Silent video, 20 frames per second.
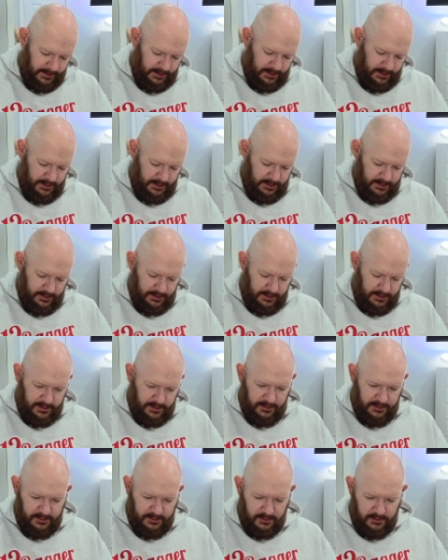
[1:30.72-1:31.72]
And there
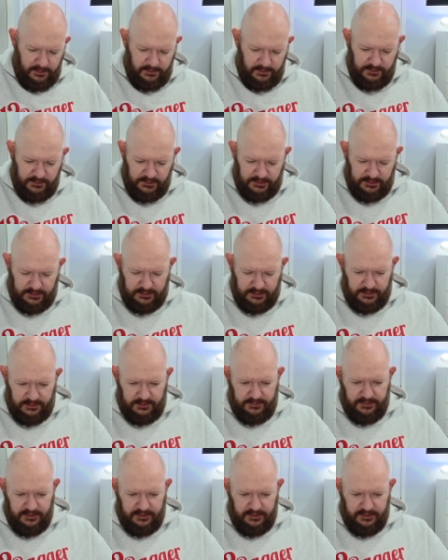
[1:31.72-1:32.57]
it goes.